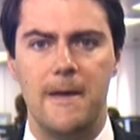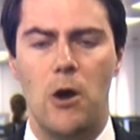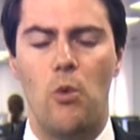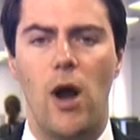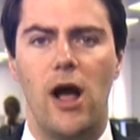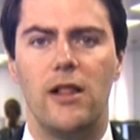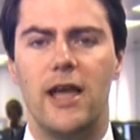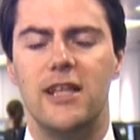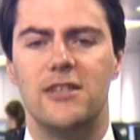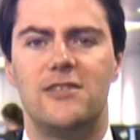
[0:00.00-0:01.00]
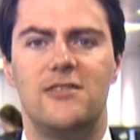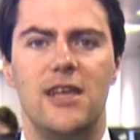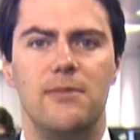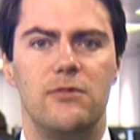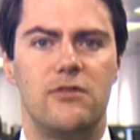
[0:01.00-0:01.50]
Well, it
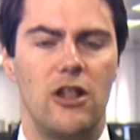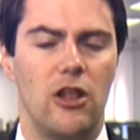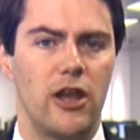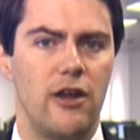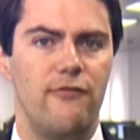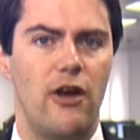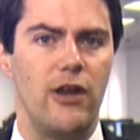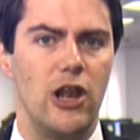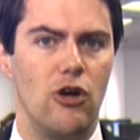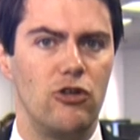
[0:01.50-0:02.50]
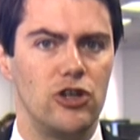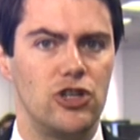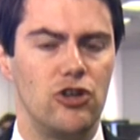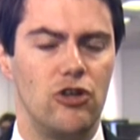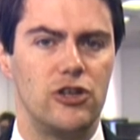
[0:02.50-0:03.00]
seems like a very long
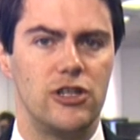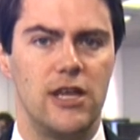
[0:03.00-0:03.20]
shot.